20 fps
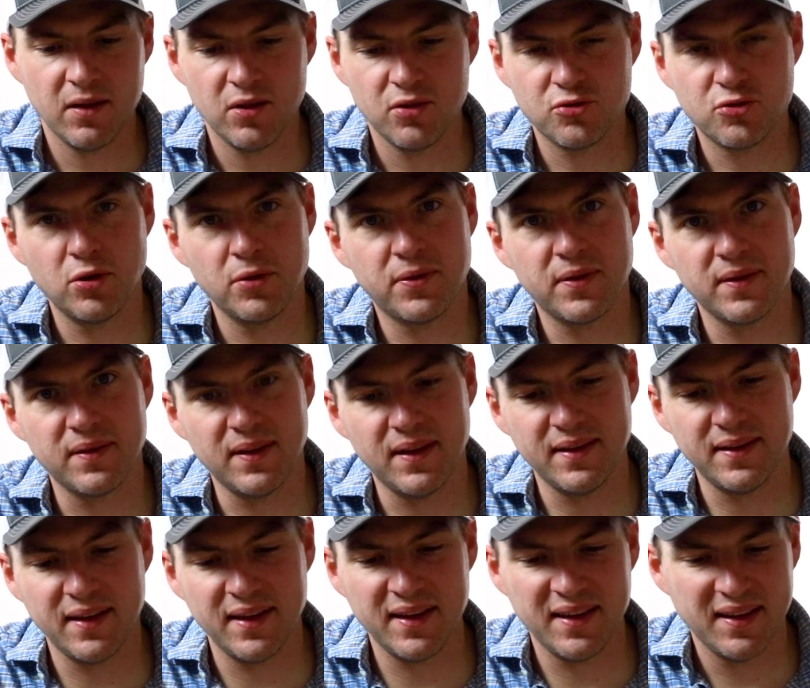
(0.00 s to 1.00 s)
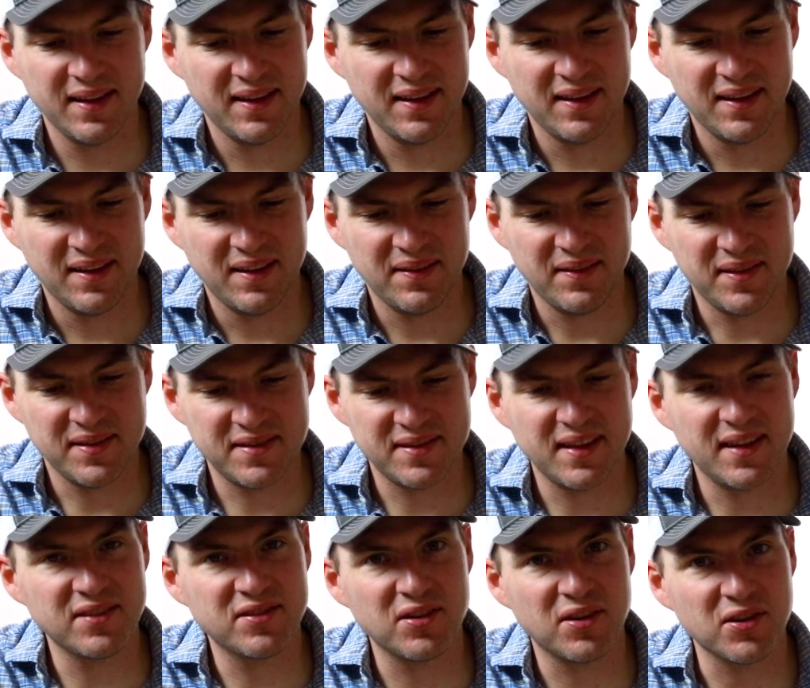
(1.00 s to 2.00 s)
truth in lending, this
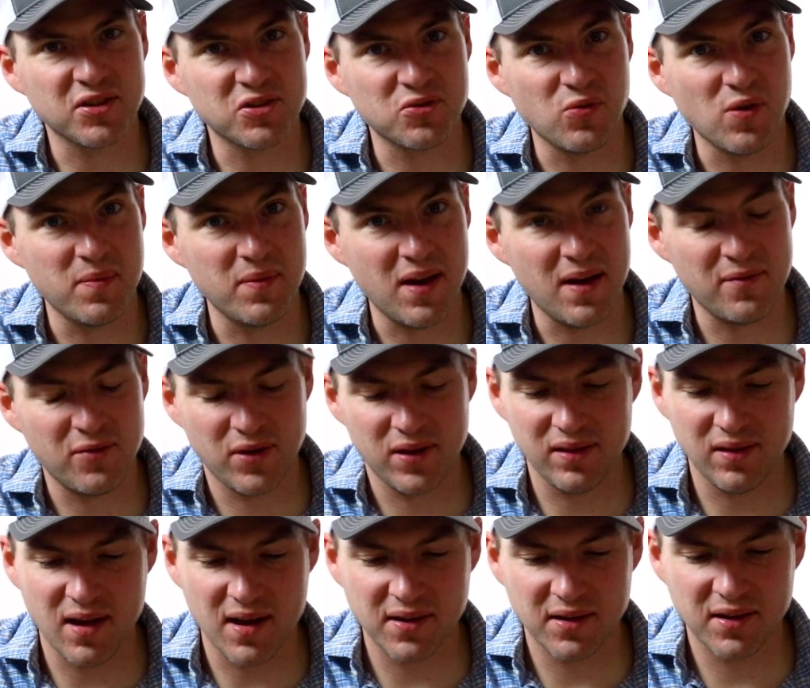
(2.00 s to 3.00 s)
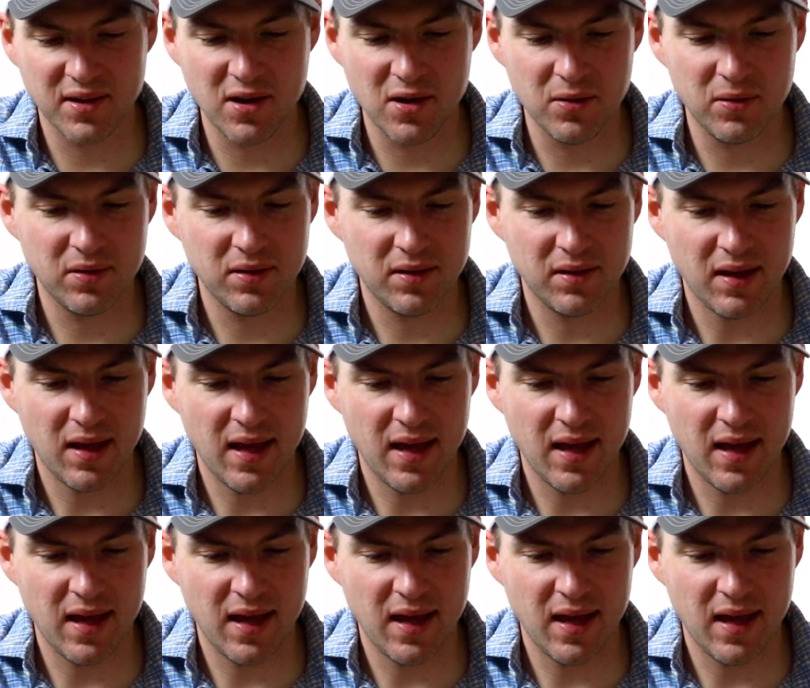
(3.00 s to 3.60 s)
thing took a swim not very long ago.